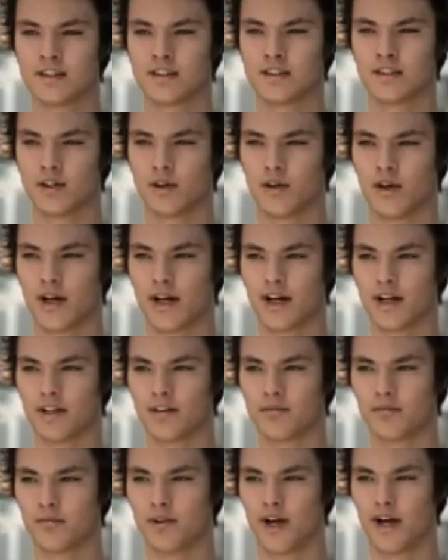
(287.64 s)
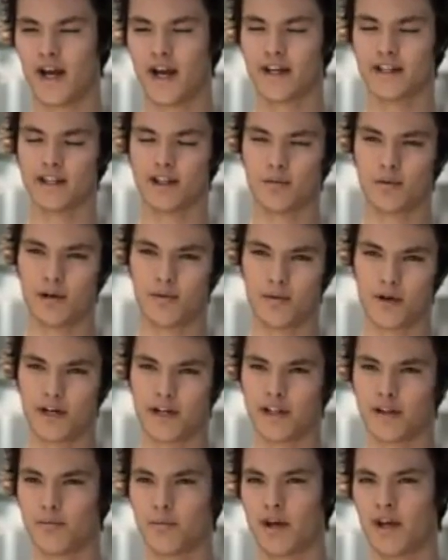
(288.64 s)
So I, I had a little bit of money
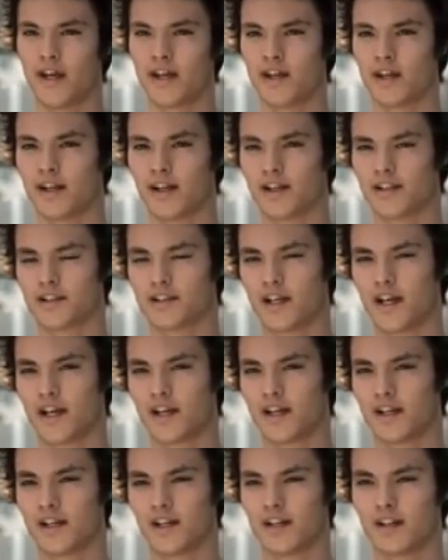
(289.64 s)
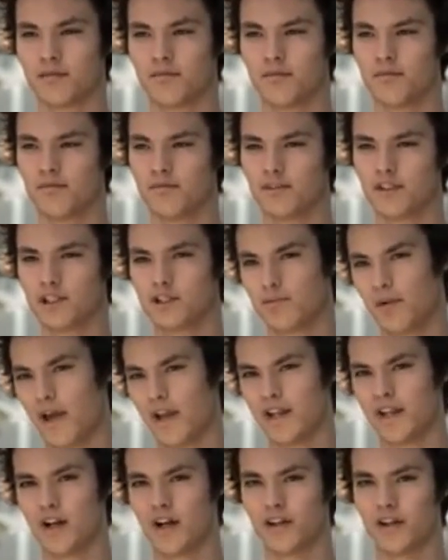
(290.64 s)
in the bank and I decided to
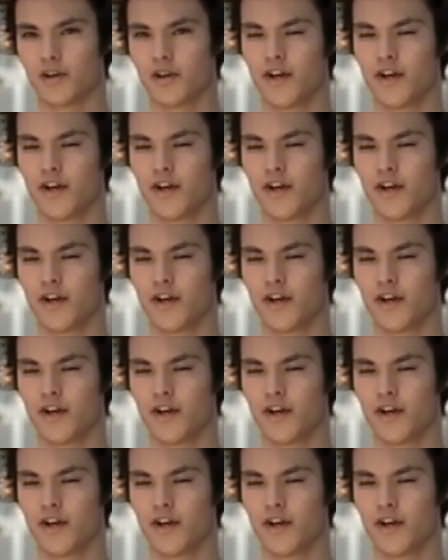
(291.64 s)
spend it on the